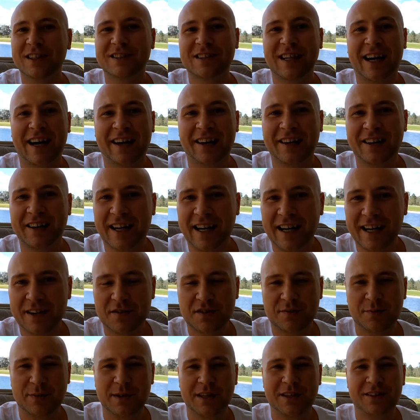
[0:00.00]
is not a
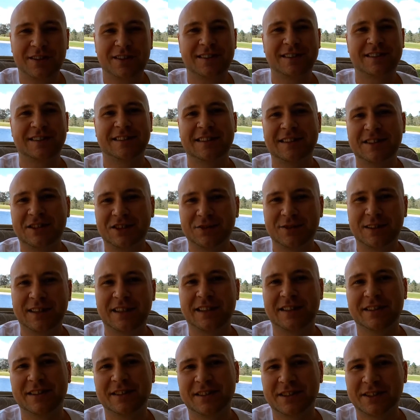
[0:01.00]
native speaker to teach you
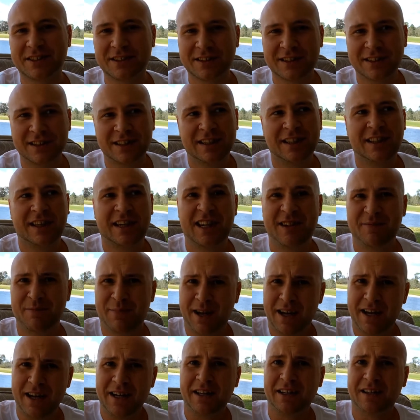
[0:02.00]
English and
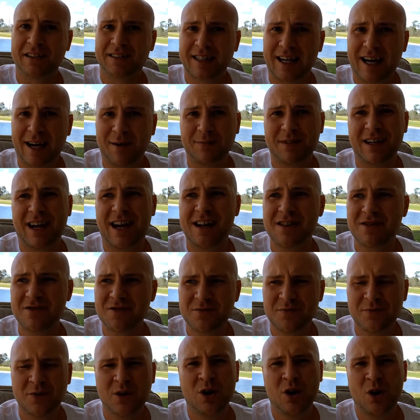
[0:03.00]
pay top
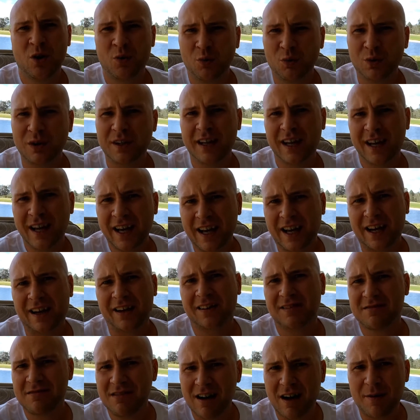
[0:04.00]
dollar? Well,
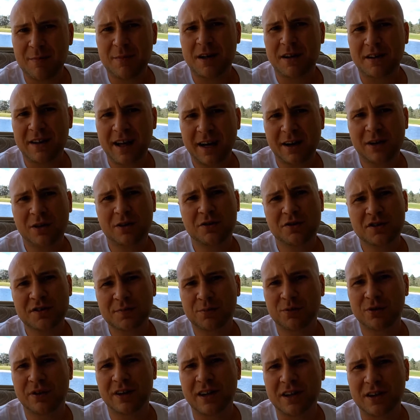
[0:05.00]
yeah. I mean, that girl's
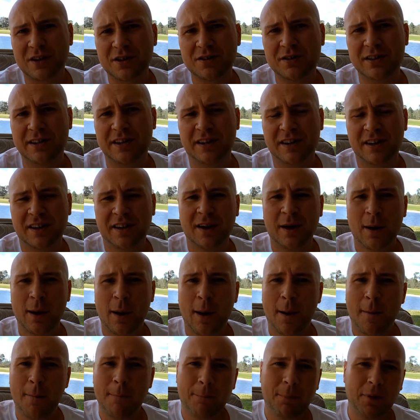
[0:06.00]
pretty good.
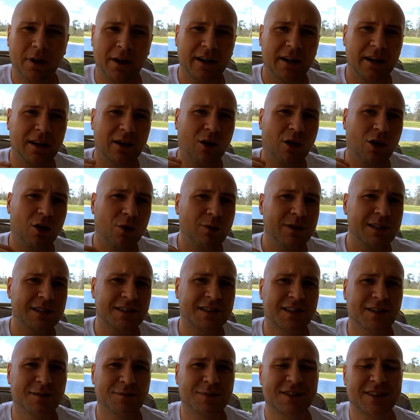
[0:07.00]
But it
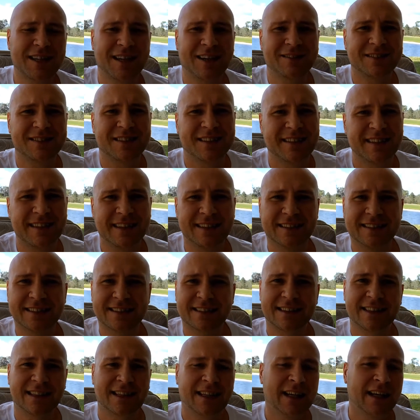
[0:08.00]
always comes down to
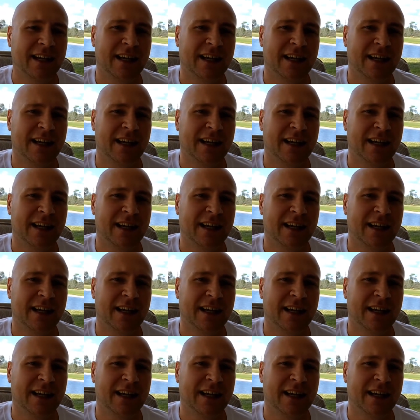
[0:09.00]
this.